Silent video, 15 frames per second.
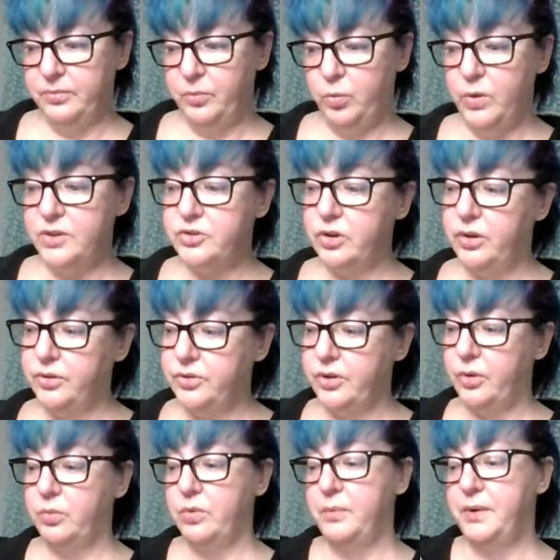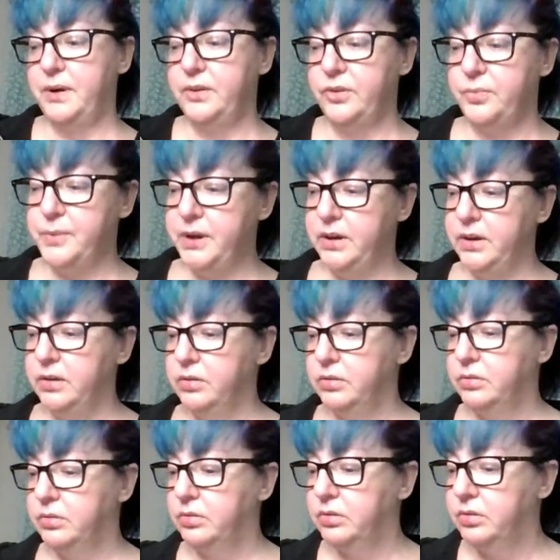Which also reminds me
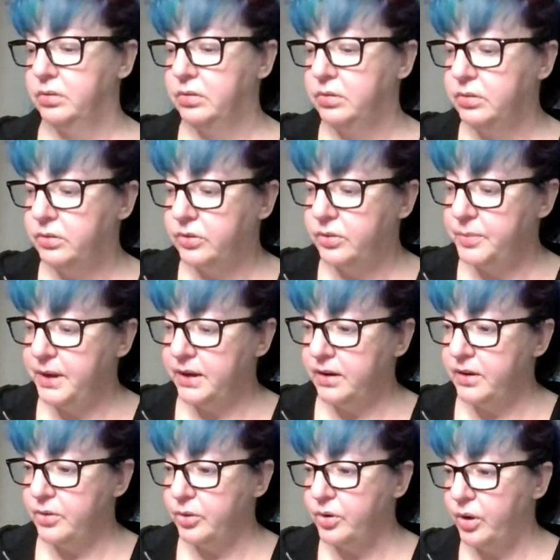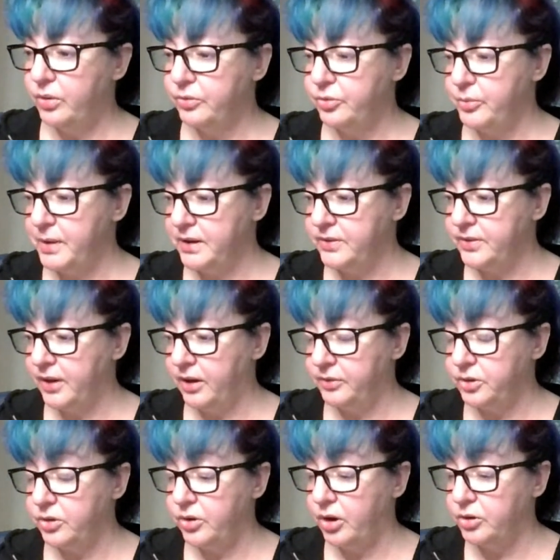to make another note for myself
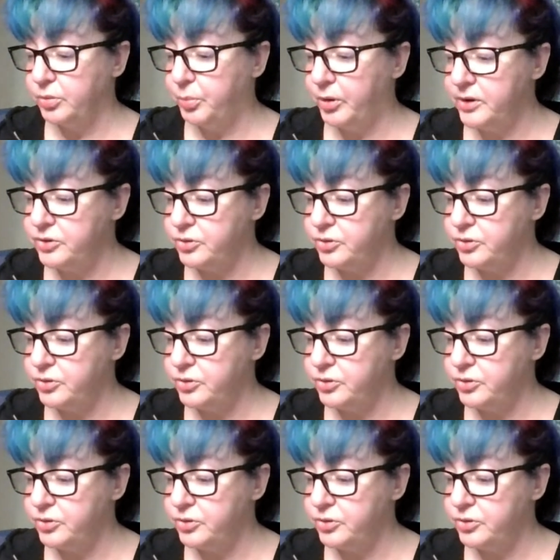to talk to Boy